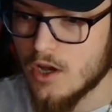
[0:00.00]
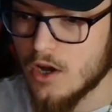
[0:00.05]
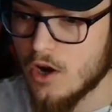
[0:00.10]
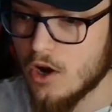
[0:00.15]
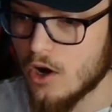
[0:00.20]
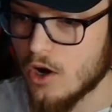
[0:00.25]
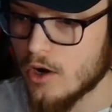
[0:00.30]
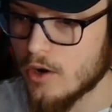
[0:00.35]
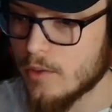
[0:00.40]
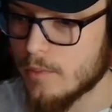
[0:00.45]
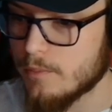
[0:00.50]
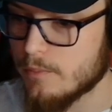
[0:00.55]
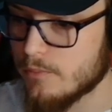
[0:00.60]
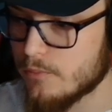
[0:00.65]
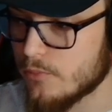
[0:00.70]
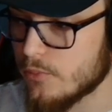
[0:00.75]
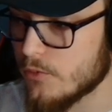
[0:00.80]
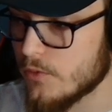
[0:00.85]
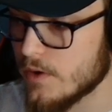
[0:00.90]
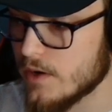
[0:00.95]
are
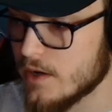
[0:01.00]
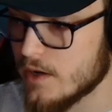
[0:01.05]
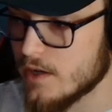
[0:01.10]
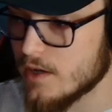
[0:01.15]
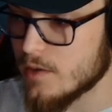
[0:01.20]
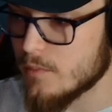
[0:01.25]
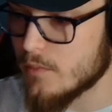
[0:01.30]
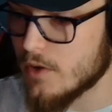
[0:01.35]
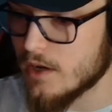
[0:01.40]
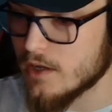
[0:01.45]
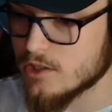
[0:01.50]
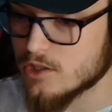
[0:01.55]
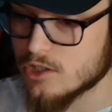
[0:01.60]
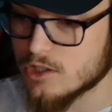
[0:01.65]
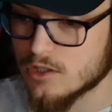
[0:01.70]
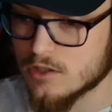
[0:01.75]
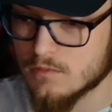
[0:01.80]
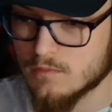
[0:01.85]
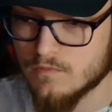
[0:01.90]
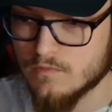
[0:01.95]
pretty
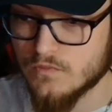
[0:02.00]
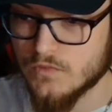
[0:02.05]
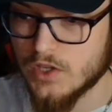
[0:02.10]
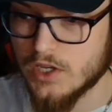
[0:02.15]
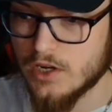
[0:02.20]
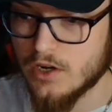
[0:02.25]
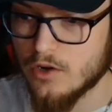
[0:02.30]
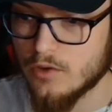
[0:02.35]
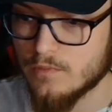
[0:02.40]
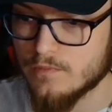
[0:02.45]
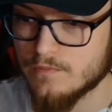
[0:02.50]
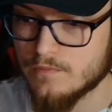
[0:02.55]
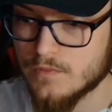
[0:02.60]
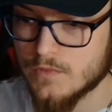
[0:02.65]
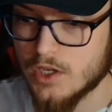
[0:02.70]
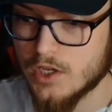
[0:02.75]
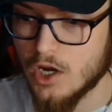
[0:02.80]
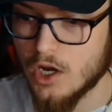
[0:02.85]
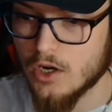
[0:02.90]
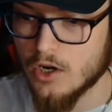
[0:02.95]
much, you know,
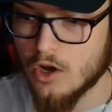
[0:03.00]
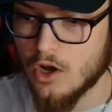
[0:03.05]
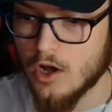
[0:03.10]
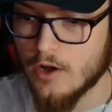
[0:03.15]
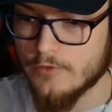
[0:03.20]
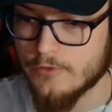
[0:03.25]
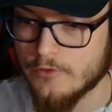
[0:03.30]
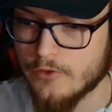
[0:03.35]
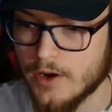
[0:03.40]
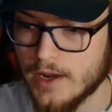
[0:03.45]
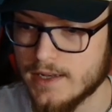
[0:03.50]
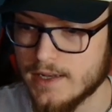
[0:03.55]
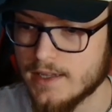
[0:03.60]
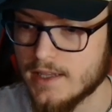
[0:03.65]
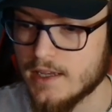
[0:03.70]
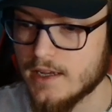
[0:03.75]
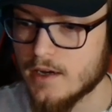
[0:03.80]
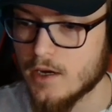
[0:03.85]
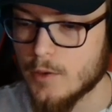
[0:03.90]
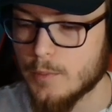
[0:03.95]
cut off right
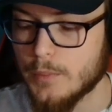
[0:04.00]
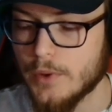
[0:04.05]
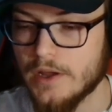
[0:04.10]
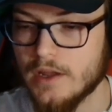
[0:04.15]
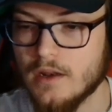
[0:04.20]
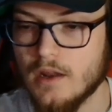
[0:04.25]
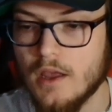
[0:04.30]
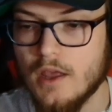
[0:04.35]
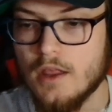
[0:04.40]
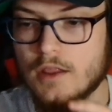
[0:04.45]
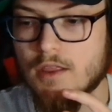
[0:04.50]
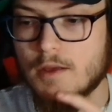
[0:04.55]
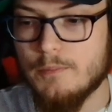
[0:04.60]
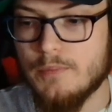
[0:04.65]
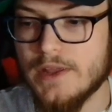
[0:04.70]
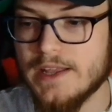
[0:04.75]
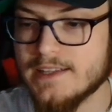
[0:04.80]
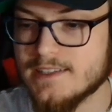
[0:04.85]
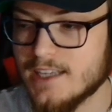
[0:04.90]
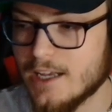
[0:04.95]
here. But the
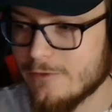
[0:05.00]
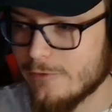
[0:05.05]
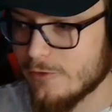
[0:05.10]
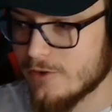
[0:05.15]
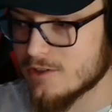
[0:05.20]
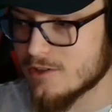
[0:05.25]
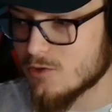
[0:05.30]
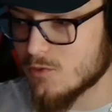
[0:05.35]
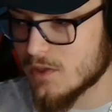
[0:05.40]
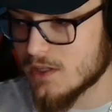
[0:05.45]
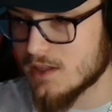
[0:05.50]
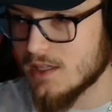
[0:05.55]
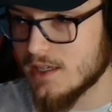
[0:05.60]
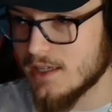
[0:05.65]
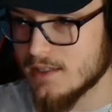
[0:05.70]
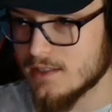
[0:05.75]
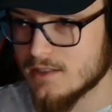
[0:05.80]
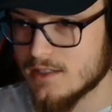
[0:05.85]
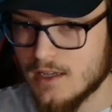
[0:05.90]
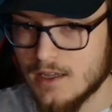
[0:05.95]
big difference with
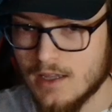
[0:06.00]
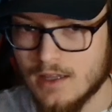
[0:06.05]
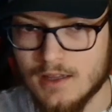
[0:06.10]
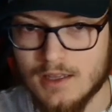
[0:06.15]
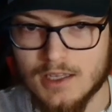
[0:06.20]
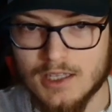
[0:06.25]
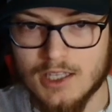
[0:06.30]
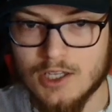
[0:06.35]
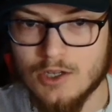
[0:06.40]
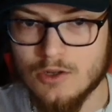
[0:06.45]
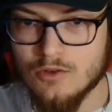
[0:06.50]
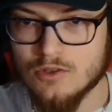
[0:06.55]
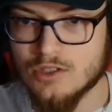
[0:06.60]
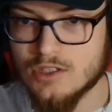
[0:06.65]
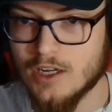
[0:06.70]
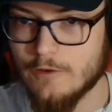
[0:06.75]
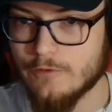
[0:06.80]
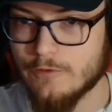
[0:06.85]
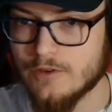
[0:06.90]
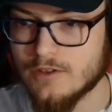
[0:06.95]
this, the huge
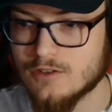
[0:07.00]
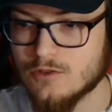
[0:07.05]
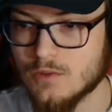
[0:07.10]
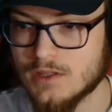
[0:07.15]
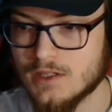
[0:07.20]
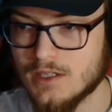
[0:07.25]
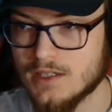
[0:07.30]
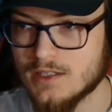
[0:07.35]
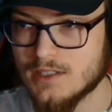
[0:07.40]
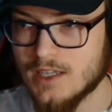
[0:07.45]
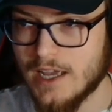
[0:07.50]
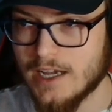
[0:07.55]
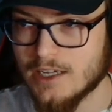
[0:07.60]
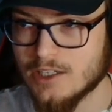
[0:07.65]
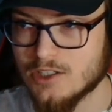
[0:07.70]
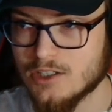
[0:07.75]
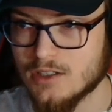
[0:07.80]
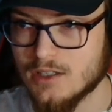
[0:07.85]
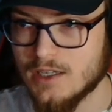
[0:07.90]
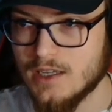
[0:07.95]
difference with this
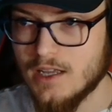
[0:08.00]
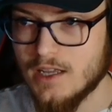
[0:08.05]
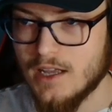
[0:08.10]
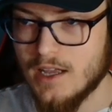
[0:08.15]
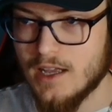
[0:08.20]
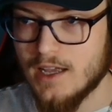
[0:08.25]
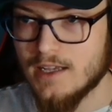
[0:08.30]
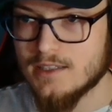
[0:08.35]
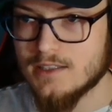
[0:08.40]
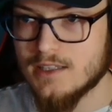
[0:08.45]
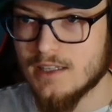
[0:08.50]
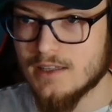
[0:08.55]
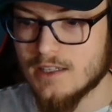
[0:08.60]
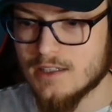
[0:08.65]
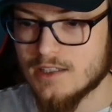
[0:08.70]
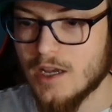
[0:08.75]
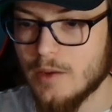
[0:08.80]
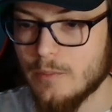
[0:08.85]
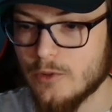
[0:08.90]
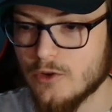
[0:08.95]
actually, is that the
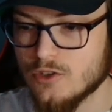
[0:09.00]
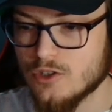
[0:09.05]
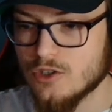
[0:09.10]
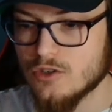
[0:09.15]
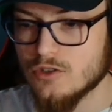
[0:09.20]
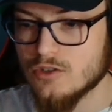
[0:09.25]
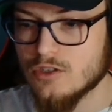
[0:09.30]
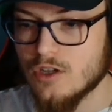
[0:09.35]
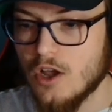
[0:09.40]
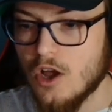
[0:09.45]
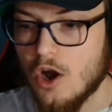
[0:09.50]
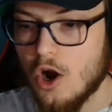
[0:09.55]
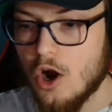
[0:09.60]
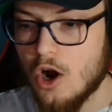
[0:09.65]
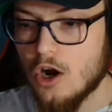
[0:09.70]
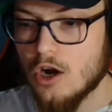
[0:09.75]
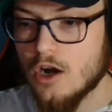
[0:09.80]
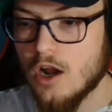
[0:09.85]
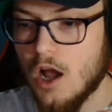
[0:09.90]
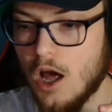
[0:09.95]
temperatures
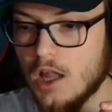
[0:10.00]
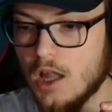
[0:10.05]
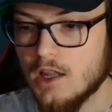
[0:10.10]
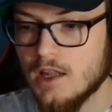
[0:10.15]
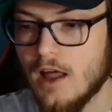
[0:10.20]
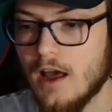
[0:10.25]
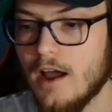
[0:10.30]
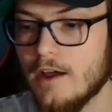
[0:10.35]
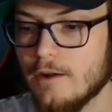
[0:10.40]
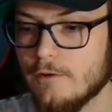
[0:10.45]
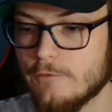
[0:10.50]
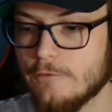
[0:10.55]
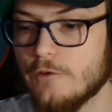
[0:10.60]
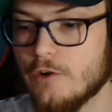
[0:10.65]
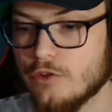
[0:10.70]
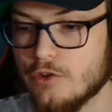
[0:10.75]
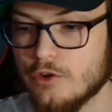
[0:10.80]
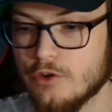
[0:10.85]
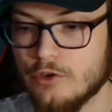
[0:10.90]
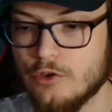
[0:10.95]
are a lot
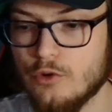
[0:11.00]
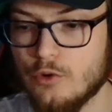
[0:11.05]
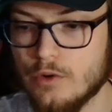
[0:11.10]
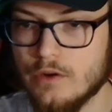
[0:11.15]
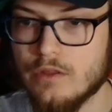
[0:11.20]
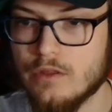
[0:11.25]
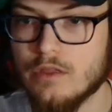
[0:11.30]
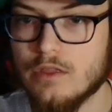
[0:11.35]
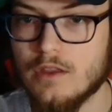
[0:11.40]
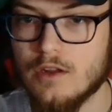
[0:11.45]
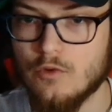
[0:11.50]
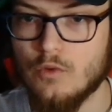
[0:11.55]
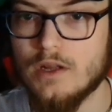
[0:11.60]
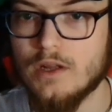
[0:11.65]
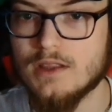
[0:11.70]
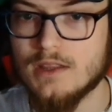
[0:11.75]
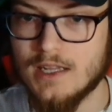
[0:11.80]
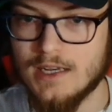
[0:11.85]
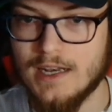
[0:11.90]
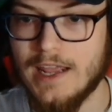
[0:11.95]
further north than
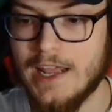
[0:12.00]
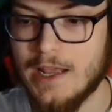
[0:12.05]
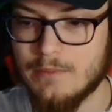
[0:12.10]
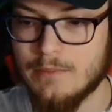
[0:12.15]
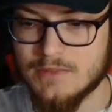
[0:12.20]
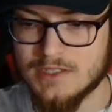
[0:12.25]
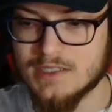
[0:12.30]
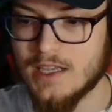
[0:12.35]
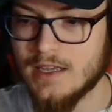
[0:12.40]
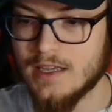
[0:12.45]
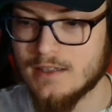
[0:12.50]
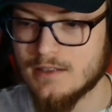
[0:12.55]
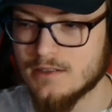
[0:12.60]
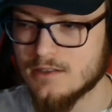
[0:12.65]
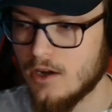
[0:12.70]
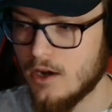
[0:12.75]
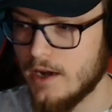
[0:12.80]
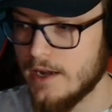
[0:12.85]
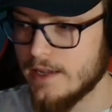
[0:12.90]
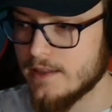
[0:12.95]
what the NAM says.
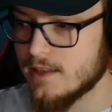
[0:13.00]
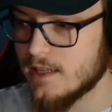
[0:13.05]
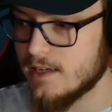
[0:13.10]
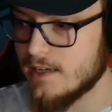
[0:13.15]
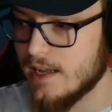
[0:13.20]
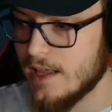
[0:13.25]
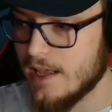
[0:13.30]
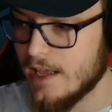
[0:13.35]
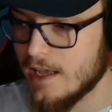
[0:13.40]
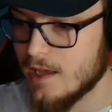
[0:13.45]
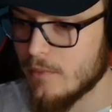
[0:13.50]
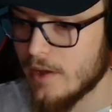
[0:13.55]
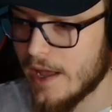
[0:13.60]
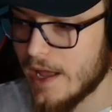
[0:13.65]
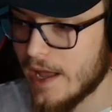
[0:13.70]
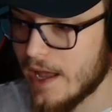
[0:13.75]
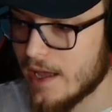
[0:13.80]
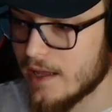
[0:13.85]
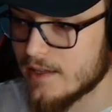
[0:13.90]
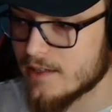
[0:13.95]
All right. The NAM
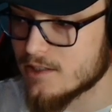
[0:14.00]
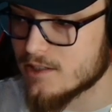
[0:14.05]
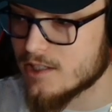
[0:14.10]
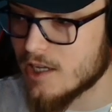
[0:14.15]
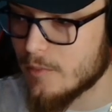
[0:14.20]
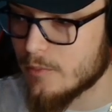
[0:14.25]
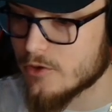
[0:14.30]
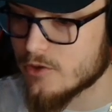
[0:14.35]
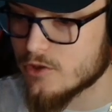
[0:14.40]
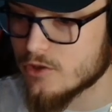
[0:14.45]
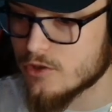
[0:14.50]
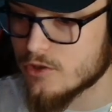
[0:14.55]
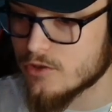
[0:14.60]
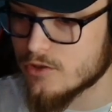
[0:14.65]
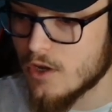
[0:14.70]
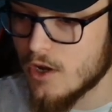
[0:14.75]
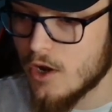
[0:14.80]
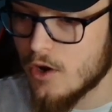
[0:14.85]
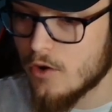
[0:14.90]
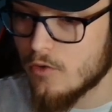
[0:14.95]
had its
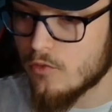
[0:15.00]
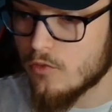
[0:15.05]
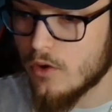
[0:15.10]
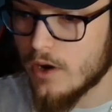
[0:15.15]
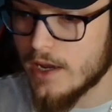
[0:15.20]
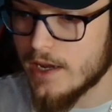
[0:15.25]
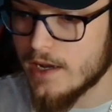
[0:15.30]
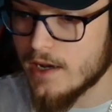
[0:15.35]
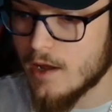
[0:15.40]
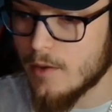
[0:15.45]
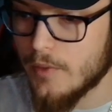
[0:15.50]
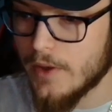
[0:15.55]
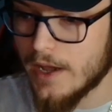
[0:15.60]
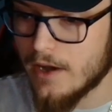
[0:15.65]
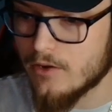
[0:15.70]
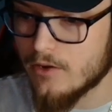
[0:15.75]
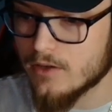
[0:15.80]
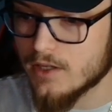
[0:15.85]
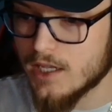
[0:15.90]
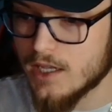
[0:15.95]
temperatures right
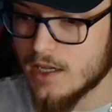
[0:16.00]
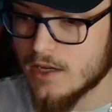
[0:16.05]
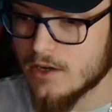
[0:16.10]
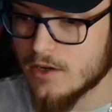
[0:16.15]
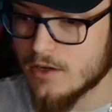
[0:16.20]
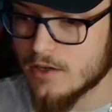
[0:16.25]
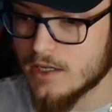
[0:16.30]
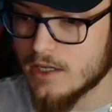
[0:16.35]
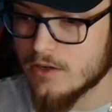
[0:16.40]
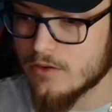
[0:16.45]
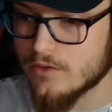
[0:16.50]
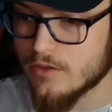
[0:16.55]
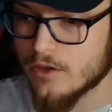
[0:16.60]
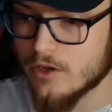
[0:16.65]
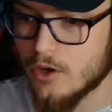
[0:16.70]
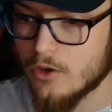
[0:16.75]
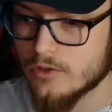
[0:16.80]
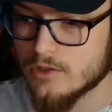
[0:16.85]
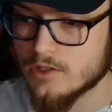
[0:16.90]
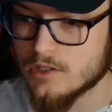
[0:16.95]
about here near the
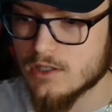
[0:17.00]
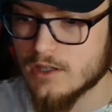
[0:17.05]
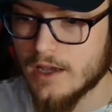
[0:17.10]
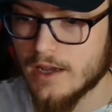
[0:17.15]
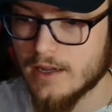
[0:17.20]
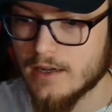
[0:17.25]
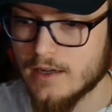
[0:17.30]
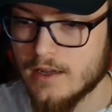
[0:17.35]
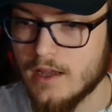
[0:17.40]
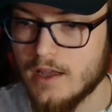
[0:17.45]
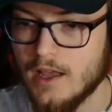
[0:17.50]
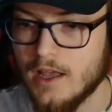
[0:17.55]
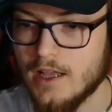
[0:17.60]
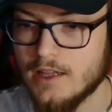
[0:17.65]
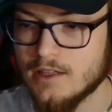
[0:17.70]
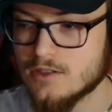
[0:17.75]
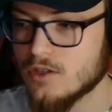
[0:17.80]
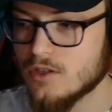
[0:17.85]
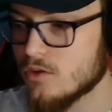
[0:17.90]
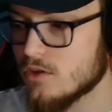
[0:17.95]
coastline.
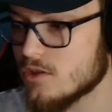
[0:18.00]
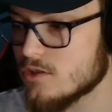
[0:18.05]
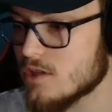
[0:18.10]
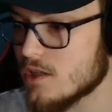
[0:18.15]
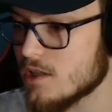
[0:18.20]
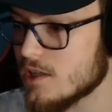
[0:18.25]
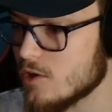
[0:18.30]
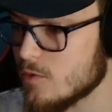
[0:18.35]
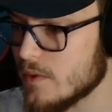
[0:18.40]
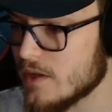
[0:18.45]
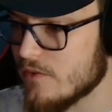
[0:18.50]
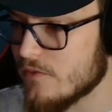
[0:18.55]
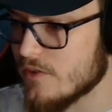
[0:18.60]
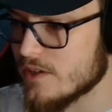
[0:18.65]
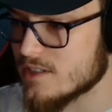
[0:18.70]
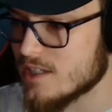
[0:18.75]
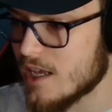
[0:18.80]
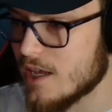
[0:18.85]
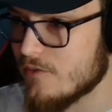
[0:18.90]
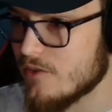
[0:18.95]
And so there's a little bit of a
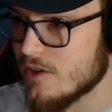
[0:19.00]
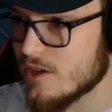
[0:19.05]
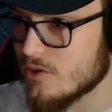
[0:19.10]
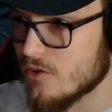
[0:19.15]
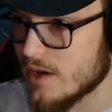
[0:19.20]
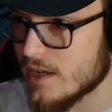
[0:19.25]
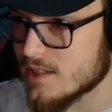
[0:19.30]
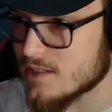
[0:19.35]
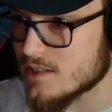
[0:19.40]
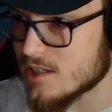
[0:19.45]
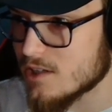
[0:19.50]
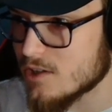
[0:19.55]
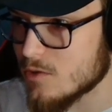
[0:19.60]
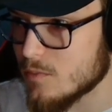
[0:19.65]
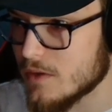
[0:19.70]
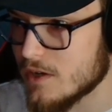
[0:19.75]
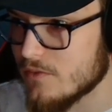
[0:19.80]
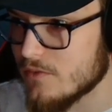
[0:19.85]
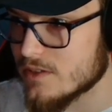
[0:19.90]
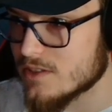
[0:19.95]
saving grace, a little
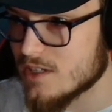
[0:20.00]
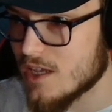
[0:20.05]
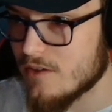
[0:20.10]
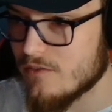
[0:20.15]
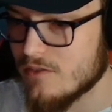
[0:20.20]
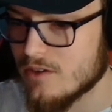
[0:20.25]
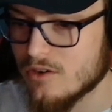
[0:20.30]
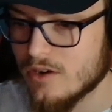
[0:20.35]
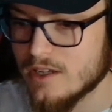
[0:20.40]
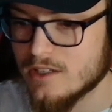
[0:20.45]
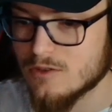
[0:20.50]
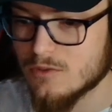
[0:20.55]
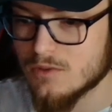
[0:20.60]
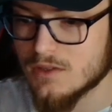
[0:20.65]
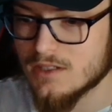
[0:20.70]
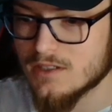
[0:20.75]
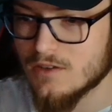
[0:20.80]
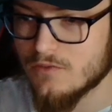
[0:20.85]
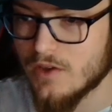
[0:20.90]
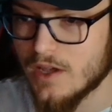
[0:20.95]
bit of a saving grace with
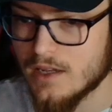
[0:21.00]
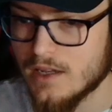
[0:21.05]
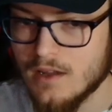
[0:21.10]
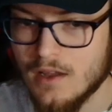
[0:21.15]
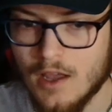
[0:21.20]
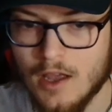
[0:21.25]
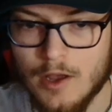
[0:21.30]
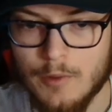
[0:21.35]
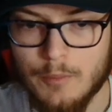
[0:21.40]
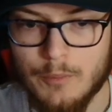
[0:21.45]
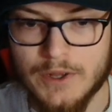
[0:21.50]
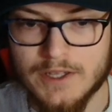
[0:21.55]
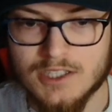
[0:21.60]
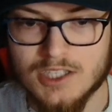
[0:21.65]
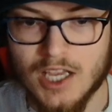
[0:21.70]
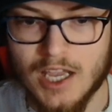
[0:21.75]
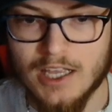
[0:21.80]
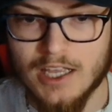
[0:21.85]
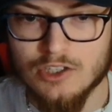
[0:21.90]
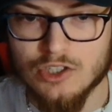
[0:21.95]
this event.
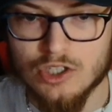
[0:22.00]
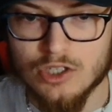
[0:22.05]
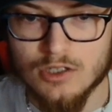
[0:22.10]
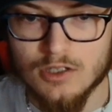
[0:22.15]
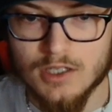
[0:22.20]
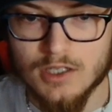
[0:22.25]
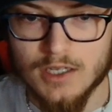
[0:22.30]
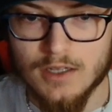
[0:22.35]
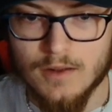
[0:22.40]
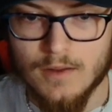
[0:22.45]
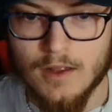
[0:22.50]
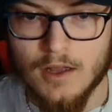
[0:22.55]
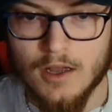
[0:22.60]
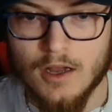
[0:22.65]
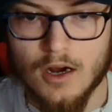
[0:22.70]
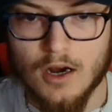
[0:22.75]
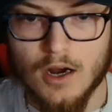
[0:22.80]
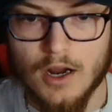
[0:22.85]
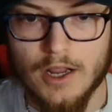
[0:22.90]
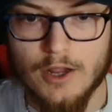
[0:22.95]
Potentially,
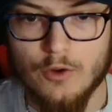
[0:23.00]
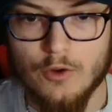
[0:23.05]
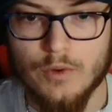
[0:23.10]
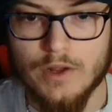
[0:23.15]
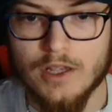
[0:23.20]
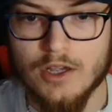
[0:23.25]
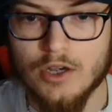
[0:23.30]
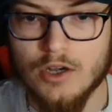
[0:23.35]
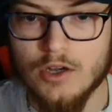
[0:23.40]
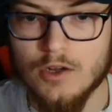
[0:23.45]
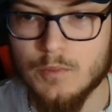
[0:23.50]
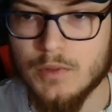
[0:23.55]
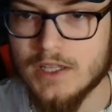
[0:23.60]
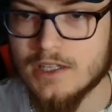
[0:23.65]
all right, we could be